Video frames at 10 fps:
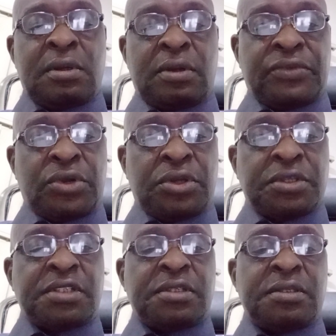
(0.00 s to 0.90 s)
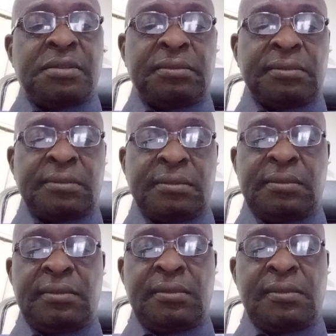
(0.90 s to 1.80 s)
Of course,
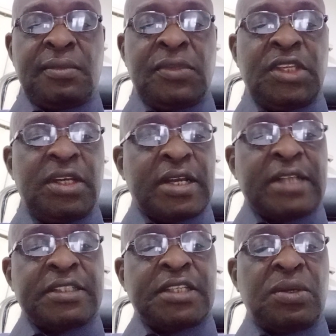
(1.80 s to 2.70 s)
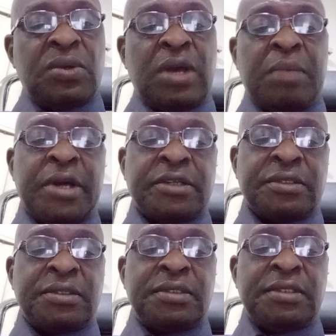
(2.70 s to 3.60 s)
they can tell you
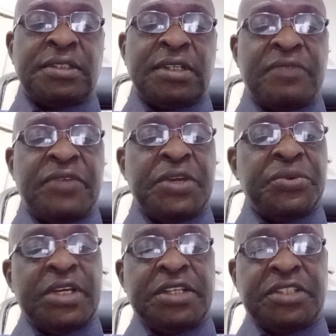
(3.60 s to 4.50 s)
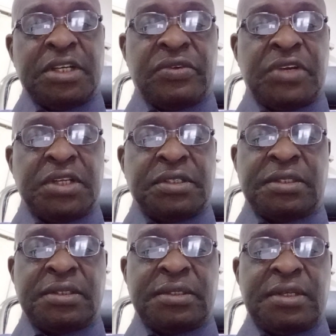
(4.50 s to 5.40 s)
about the revenue they generate,
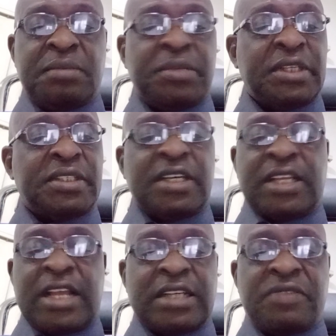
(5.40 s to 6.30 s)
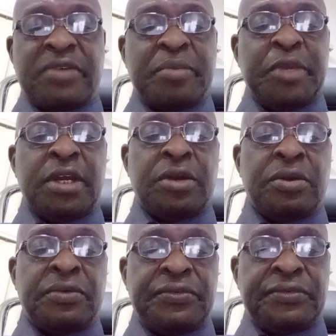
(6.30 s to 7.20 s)
but it has never been
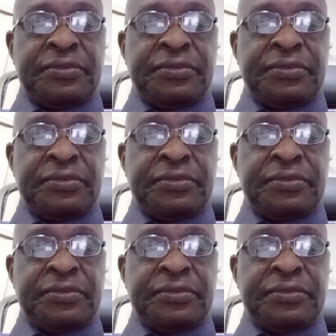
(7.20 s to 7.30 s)
enough.